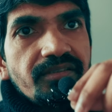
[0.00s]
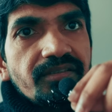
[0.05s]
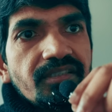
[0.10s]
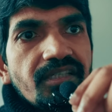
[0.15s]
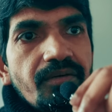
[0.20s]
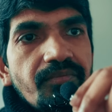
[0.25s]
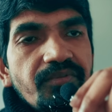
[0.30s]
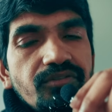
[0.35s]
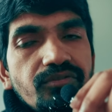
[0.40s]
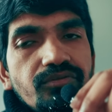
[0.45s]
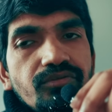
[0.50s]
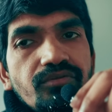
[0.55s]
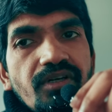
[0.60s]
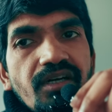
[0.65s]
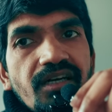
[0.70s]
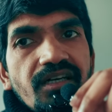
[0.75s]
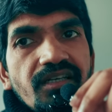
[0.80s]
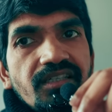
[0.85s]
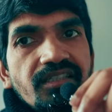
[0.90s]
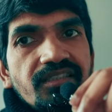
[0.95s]
coming to
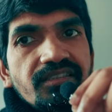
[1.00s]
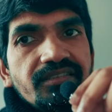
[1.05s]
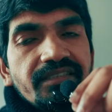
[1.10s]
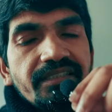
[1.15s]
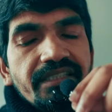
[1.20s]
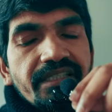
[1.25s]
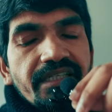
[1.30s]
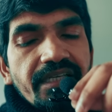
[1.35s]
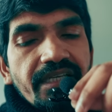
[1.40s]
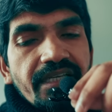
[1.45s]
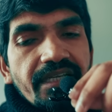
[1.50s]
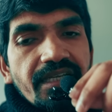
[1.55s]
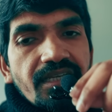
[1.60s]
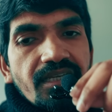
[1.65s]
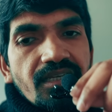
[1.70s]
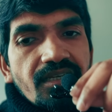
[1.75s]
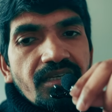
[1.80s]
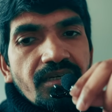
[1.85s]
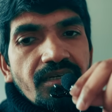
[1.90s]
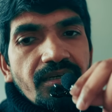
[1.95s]
Ireland.
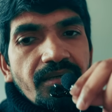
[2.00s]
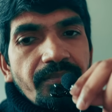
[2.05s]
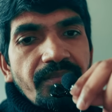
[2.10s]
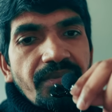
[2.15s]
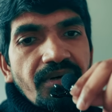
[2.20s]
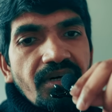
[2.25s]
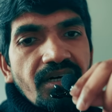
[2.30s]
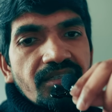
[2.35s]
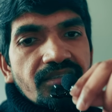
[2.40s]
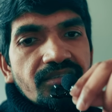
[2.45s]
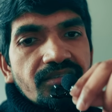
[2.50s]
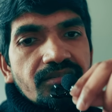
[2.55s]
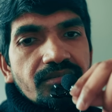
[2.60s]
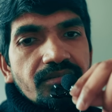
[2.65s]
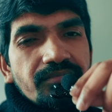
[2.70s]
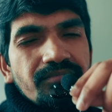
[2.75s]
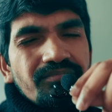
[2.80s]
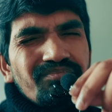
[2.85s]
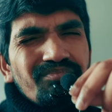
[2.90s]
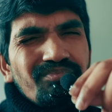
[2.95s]

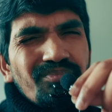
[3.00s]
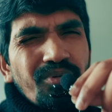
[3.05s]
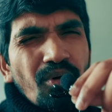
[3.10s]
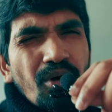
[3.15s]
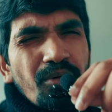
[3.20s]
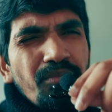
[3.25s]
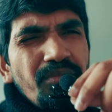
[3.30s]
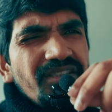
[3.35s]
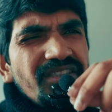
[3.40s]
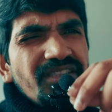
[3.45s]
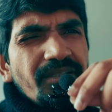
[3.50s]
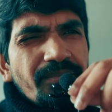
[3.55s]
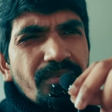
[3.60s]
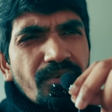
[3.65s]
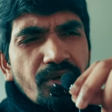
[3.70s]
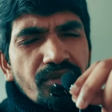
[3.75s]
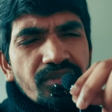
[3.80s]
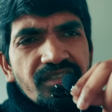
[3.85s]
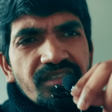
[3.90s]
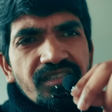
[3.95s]
But probably the
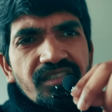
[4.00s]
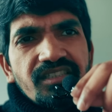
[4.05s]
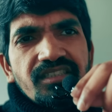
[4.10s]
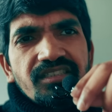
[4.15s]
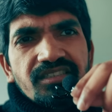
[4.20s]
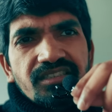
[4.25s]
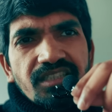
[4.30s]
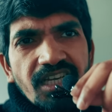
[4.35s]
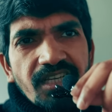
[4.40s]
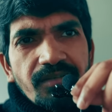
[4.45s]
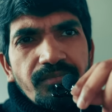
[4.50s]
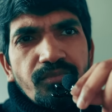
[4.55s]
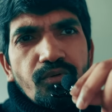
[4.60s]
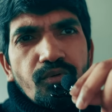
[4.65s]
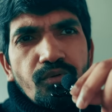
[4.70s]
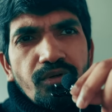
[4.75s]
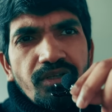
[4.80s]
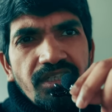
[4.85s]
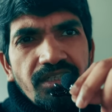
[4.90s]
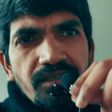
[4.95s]
processing time
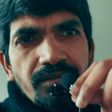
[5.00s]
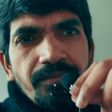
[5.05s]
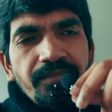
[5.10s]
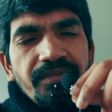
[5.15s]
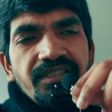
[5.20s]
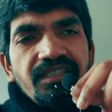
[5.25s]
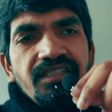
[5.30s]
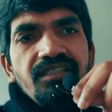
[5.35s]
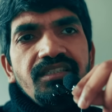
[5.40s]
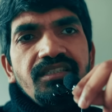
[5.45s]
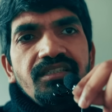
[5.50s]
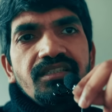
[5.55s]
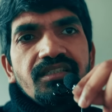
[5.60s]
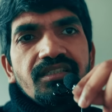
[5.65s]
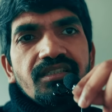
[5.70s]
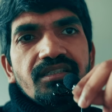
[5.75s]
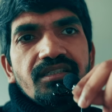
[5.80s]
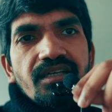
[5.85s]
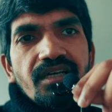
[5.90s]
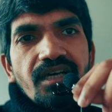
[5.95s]
will be
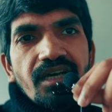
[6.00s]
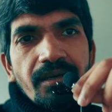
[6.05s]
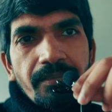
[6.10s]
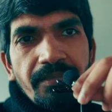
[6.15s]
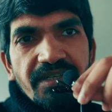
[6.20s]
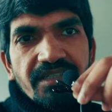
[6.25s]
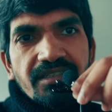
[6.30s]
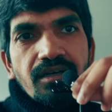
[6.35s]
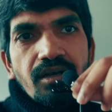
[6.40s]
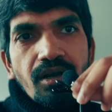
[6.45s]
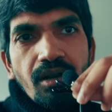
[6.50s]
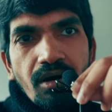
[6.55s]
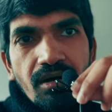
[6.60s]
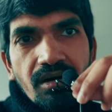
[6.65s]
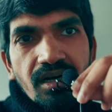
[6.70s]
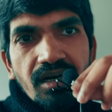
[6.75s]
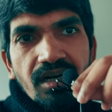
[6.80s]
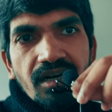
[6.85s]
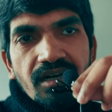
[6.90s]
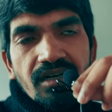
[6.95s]
a bit
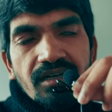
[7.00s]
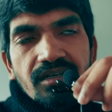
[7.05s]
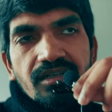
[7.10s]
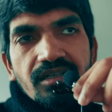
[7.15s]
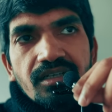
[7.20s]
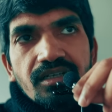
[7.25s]
longer.